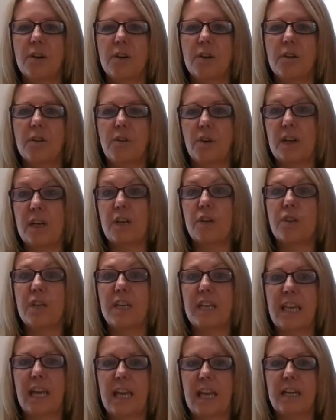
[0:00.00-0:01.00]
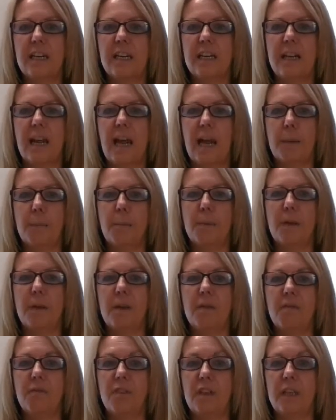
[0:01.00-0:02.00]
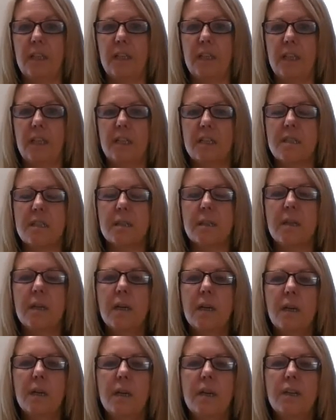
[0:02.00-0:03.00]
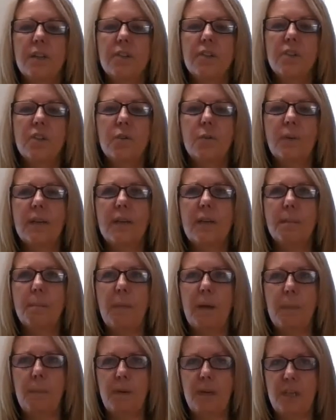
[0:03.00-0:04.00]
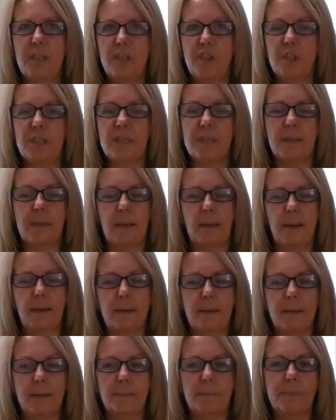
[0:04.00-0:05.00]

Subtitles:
greater the gain in happy feelings. So it might be to just sit,